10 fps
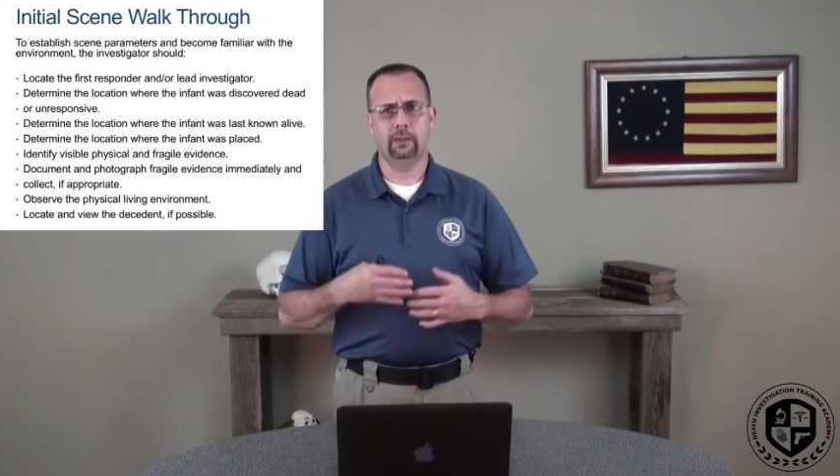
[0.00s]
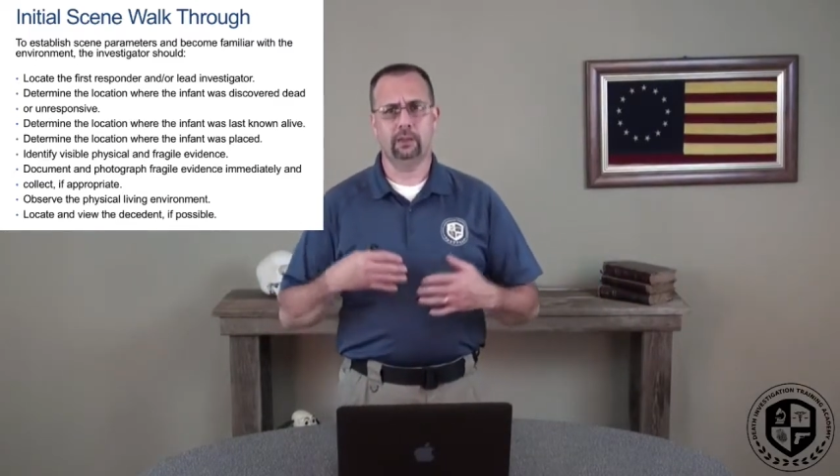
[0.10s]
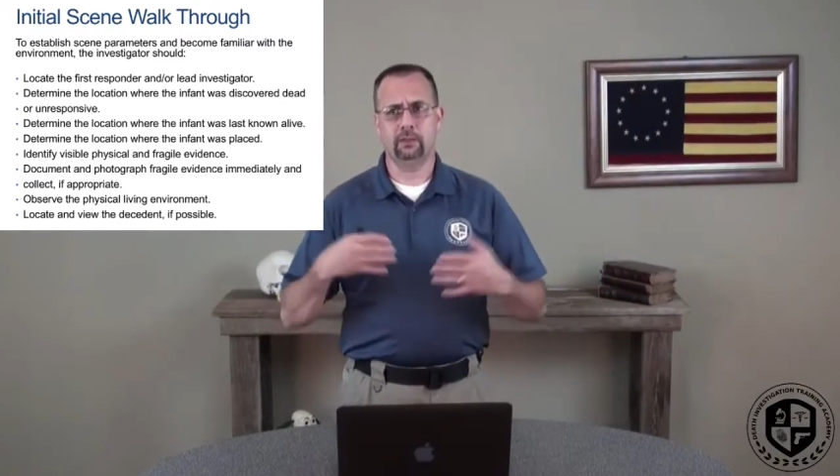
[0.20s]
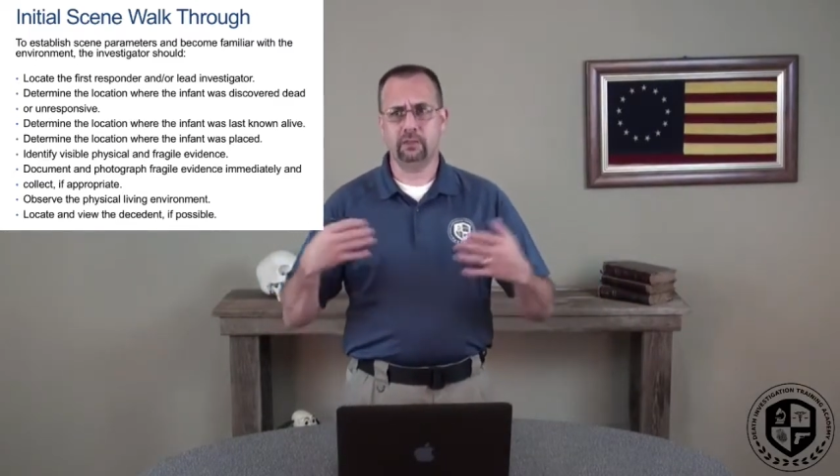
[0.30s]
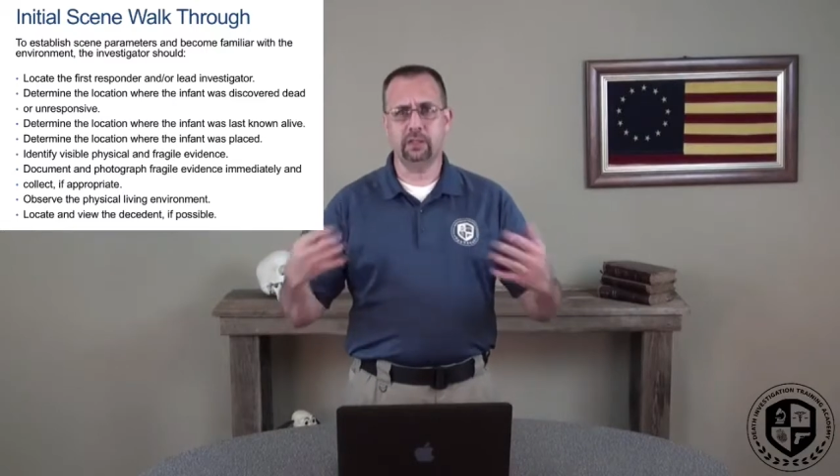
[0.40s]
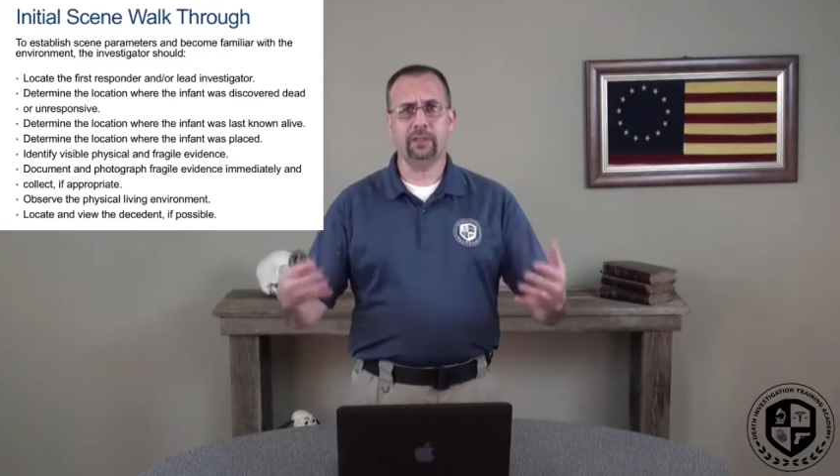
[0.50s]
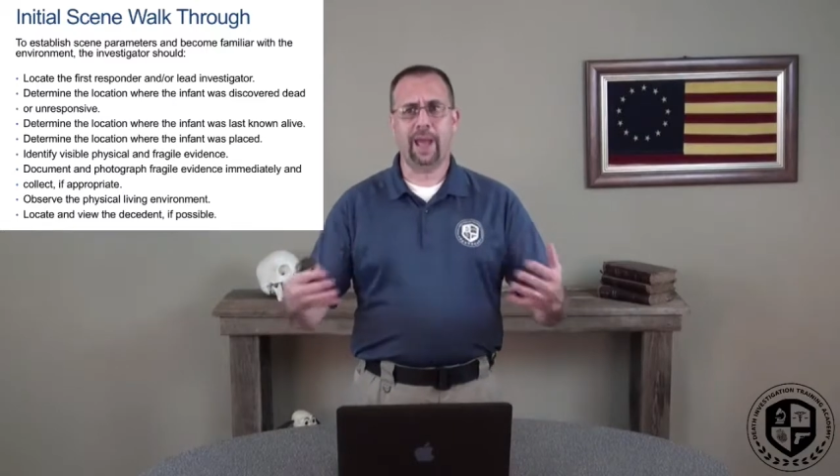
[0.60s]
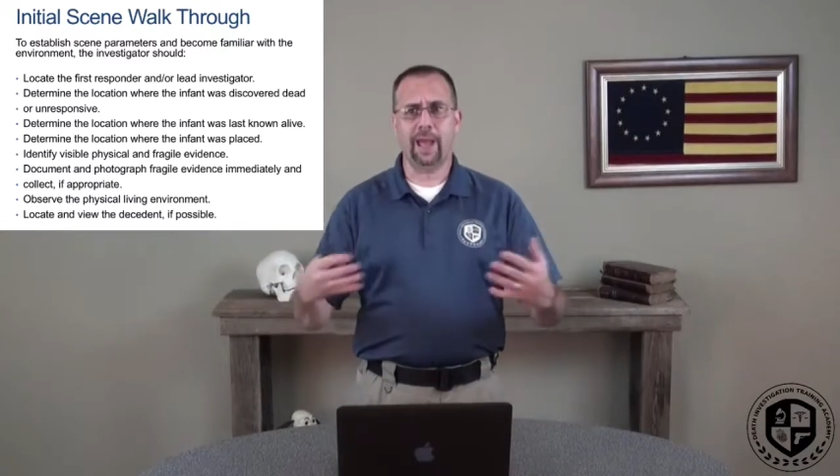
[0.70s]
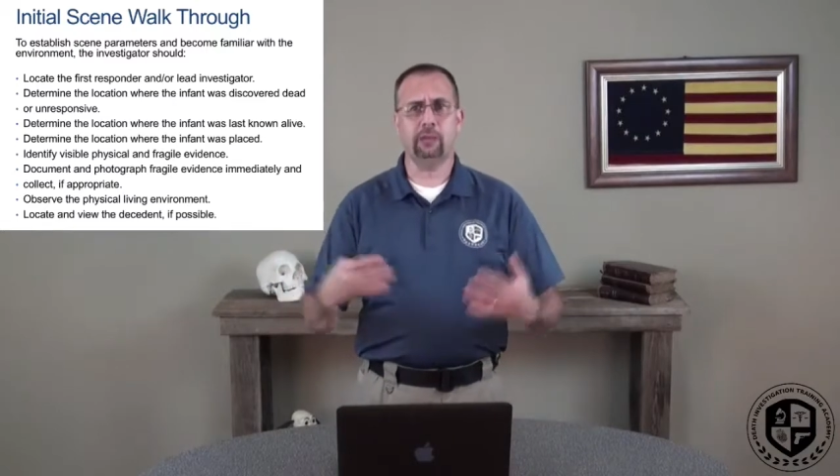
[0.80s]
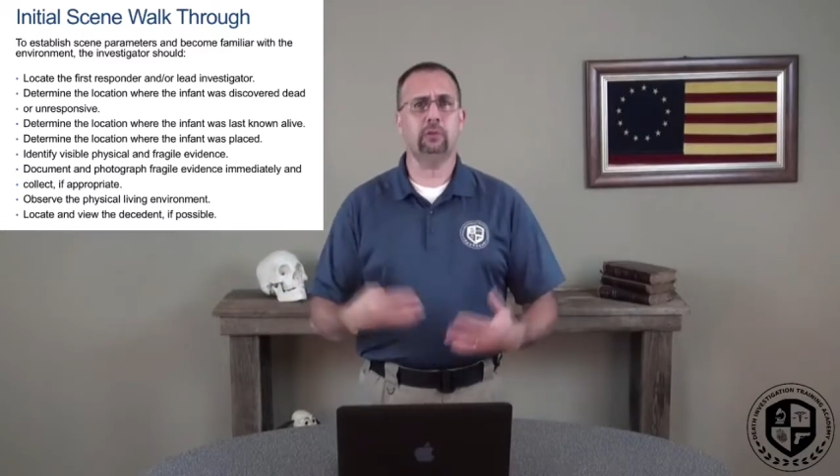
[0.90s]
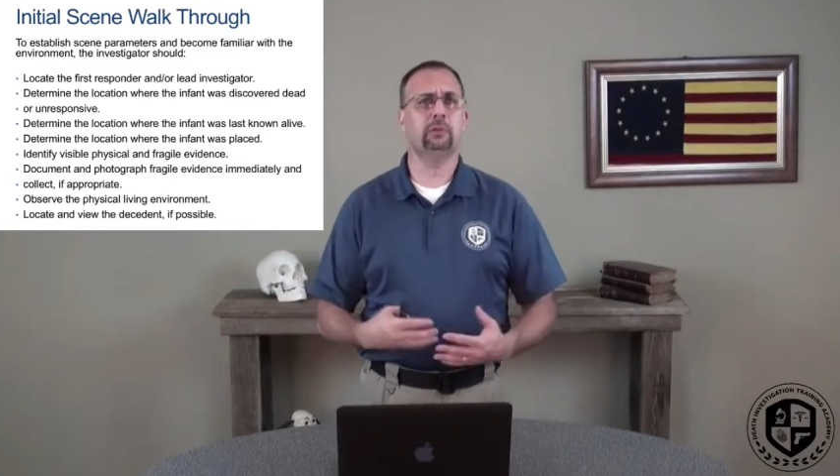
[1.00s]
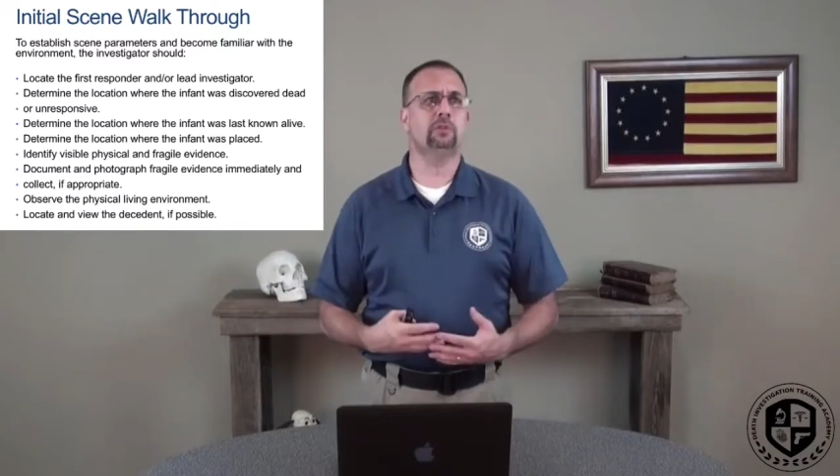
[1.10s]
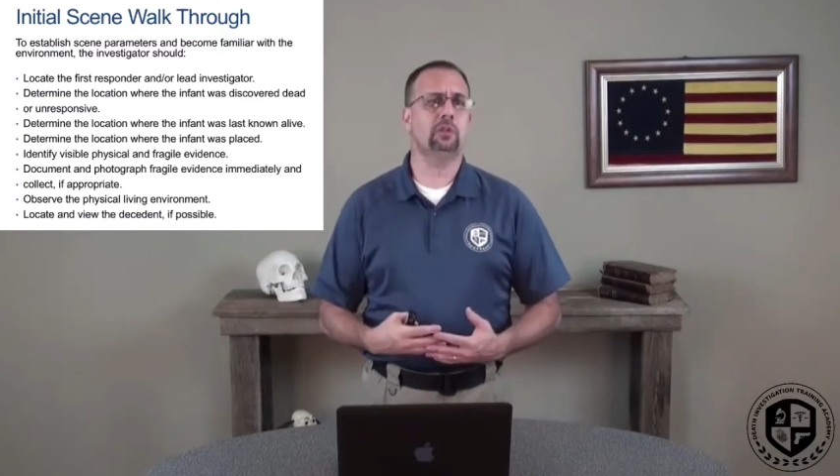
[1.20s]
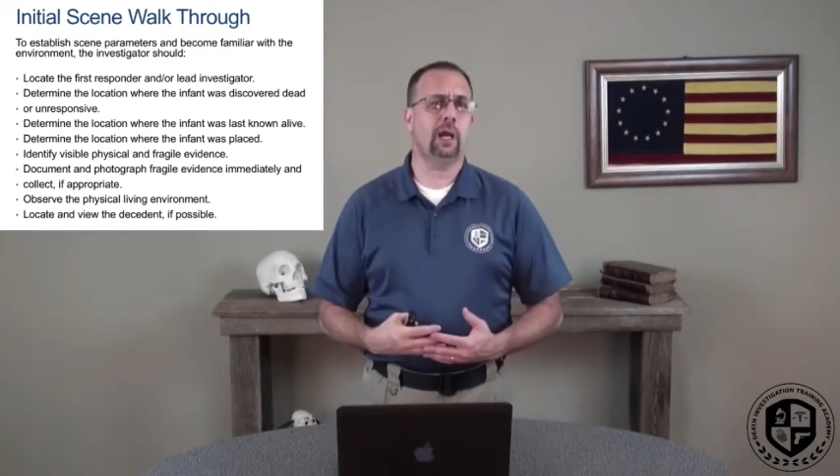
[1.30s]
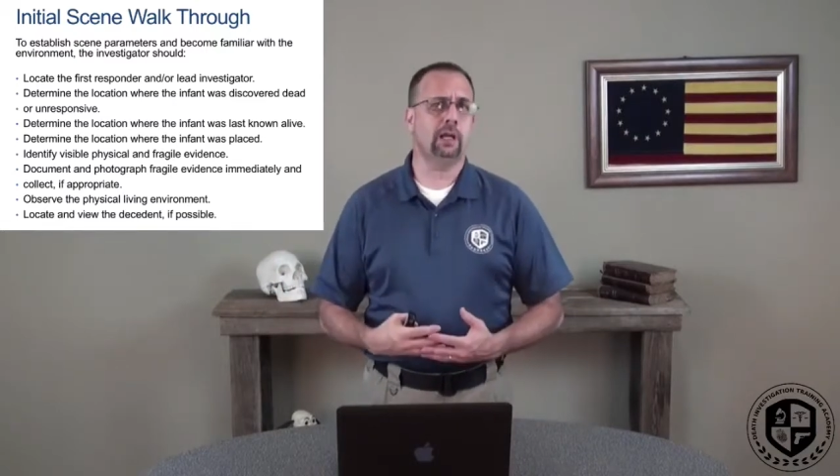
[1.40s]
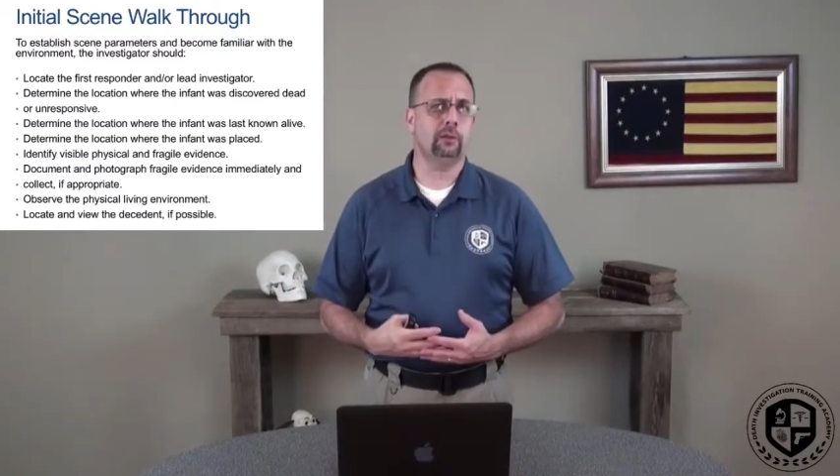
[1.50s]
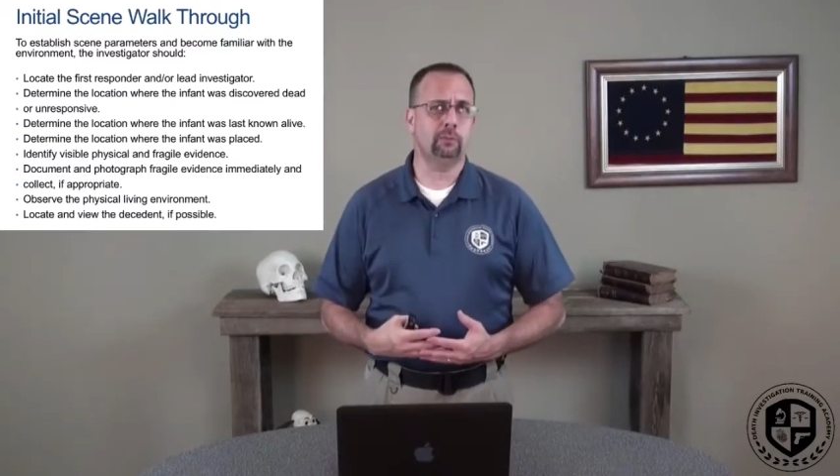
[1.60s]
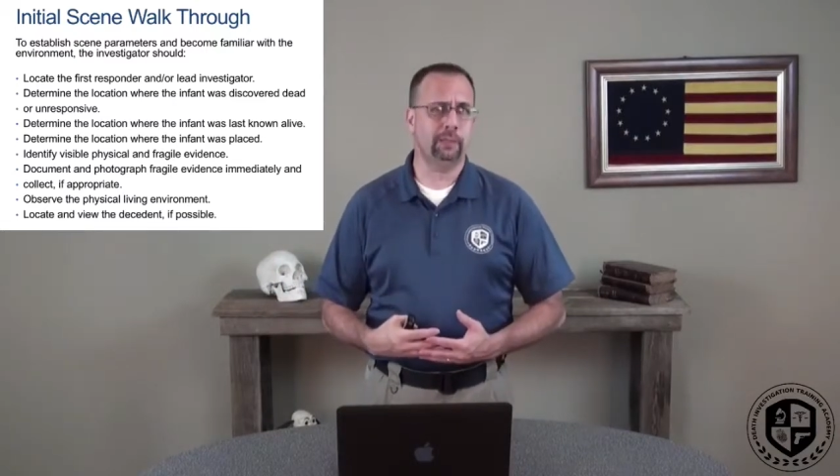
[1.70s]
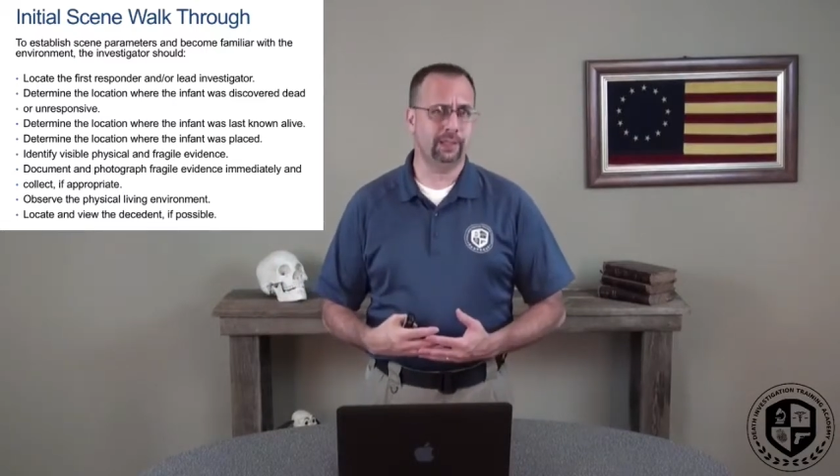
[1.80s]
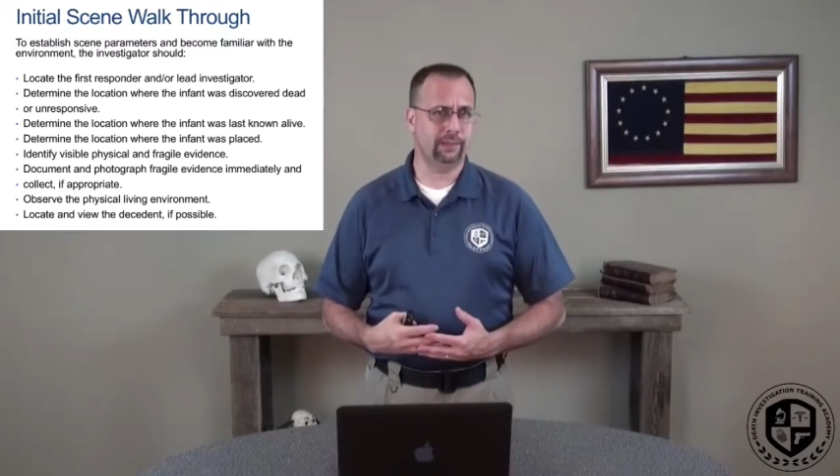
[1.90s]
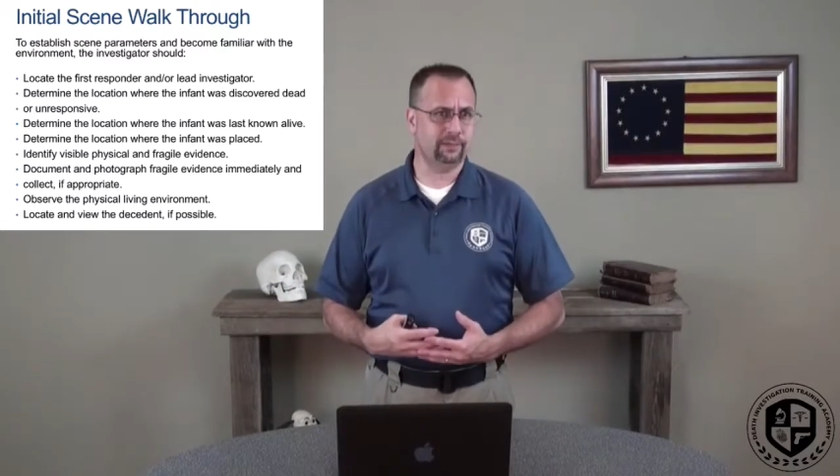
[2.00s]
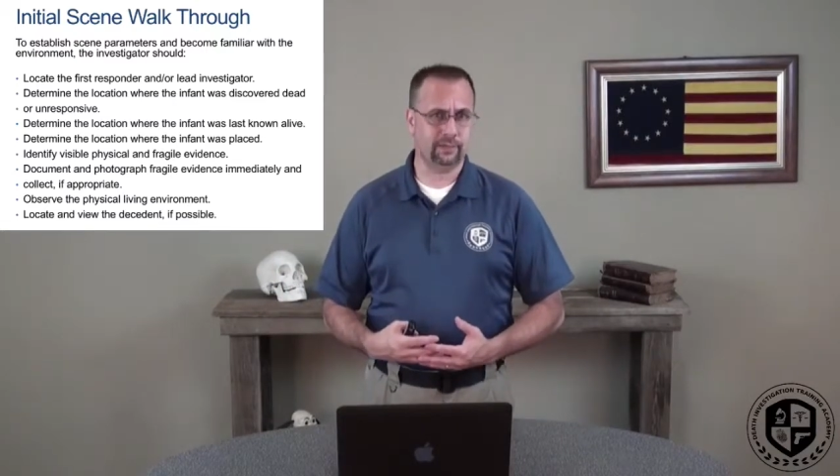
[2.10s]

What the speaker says: Does this add to the child being